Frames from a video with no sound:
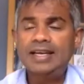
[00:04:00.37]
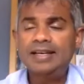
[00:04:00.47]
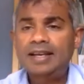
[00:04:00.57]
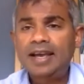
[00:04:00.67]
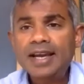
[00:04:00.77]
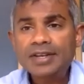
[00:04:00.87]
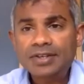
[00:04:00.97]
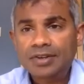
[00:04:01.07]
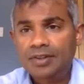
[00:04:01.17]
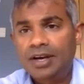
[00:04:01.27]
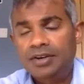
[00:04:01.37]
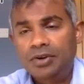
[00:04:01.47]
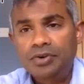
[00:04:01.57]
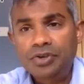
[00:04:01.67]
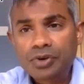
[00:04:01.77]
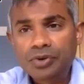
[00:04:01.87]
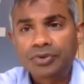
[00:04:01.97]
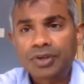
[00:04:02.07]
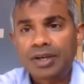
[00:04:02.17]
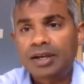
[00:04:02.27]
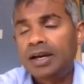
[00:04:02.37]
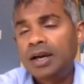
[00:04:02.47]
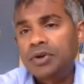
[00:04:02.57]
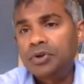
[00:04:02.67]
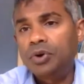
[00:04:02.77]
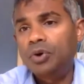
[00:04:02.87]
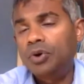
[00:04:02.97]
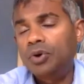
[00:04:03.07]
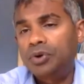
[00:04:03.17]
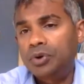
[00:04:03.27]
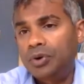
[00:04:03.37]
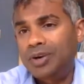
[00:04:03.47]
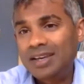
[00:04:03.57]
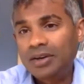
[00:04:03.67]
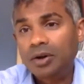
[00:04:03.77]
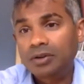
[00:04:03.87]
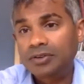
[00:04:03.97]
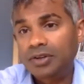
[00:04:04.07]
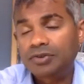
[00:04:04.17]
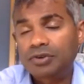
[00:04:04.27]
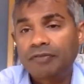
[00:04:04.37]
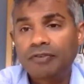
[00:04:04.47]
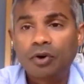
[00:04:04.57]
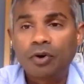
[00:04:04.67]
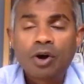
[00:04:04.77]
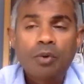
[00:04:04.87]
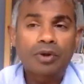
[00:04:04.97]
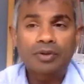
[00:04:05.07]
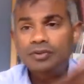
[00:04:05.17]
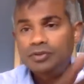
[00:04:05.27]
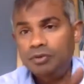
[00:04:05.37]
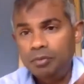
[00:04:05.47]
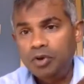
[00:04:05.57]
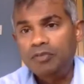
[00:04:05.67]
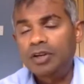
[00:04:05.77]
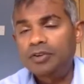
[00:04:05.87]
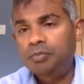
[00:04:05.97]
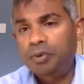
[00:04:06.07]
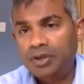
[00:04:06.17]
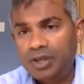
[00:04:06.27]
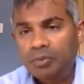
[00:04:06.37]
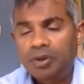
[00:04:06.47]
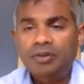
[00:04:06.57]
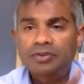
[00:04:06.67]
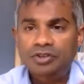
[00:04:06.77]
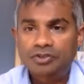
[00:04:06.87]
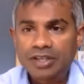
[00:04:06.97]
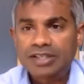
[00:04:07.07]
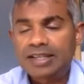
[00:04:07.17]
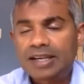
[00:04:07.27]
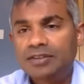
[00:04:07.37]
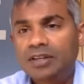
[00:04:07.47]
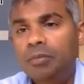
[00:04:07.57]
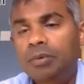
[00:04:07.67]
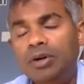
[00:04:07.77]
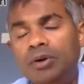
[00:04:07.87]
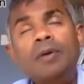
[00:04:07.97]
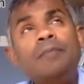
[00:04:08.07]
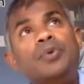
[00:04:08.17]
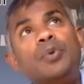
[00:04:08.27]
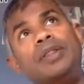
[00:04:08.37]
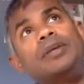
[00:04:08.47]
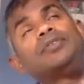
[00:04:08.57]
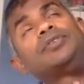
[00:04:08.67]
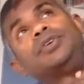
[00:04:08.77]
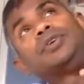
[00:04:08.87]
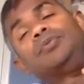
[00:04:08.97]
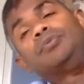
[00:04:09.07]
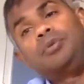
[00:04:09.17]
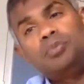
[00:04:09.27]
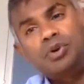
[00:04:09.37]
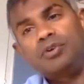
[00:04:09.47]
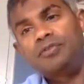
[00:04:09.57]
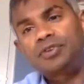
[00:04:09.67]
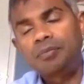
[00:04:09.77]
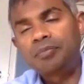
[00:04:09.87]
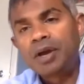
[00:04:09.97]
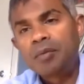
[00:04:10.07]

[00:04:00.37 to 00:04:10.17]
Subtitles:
indication that you're using your keyhole surgery for, whether it's to remove a loose body, whether it's to treat a tennis elbow, whether it's to remove some